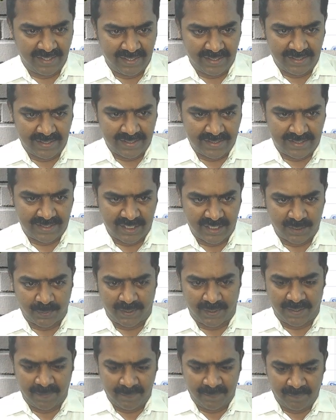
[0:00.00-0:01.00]
Sixth
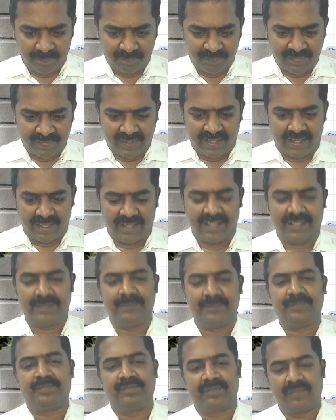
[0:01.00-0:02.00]
one,
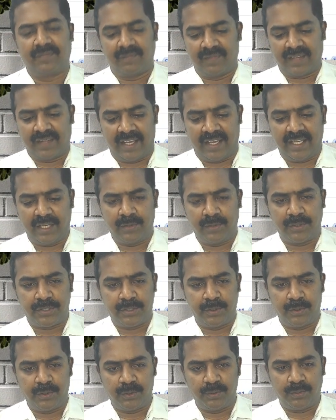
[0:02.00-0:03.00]
uh, I request
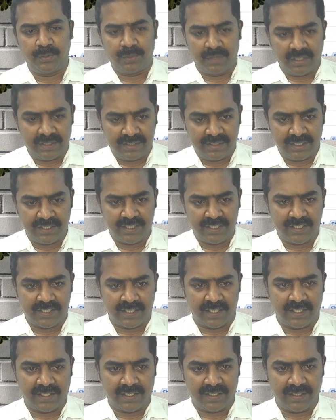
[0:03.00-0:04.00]
you to, this is
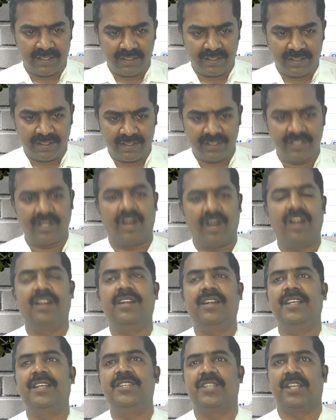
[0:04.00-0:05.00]
a
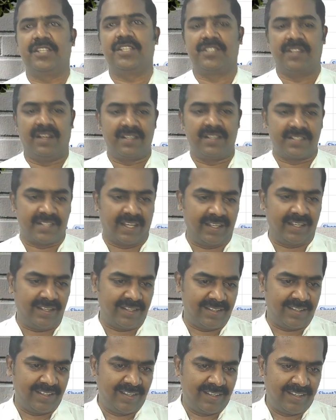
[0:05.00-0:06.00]
non-educational side,
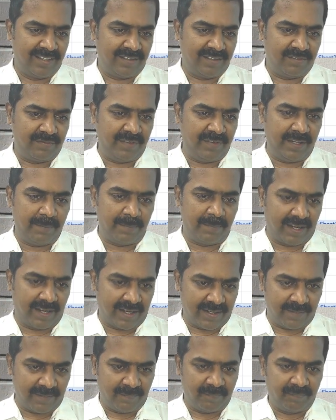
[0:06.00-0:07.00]

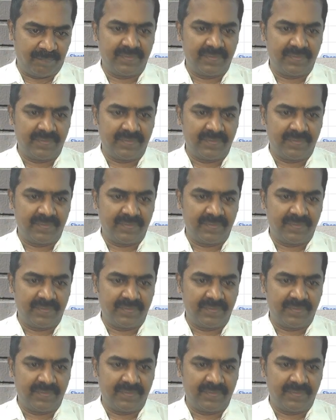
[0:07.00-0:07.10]
feedback.